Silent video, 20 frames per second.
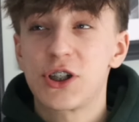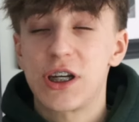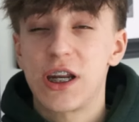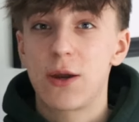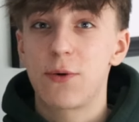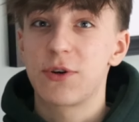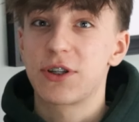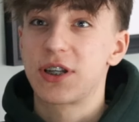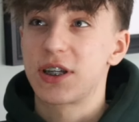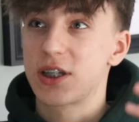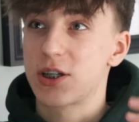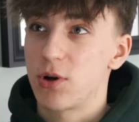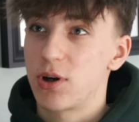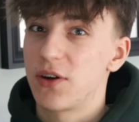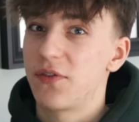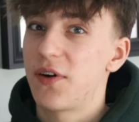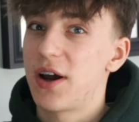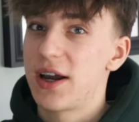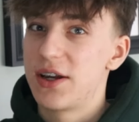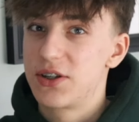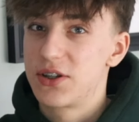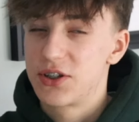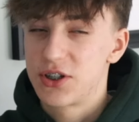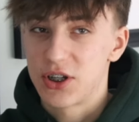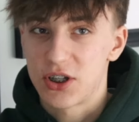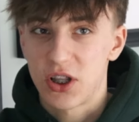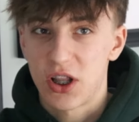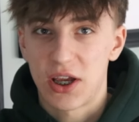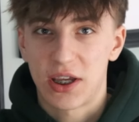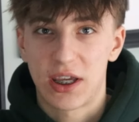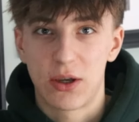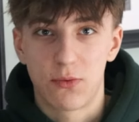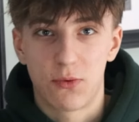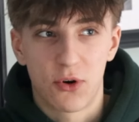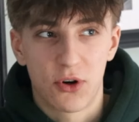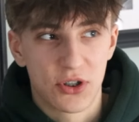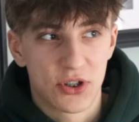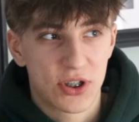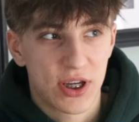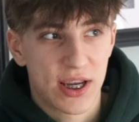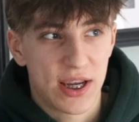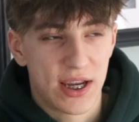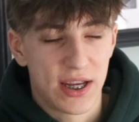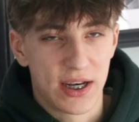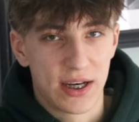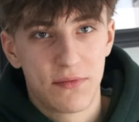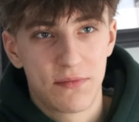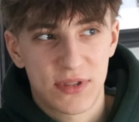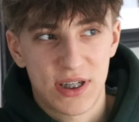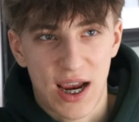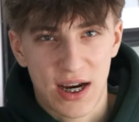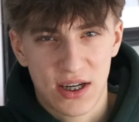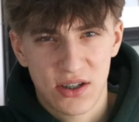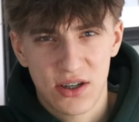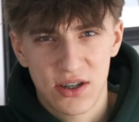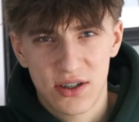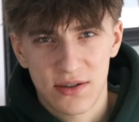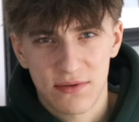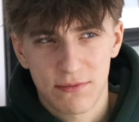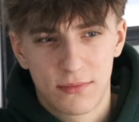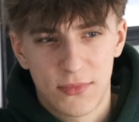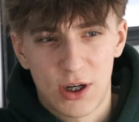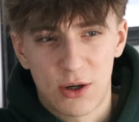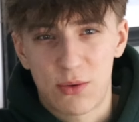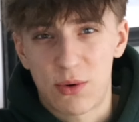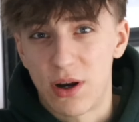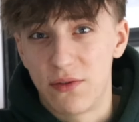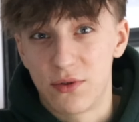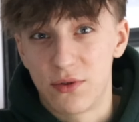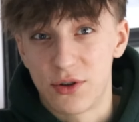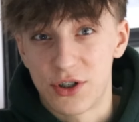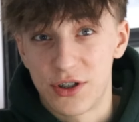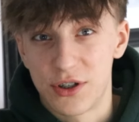he was disqualified just like he was in Texas. Quite unfortunate.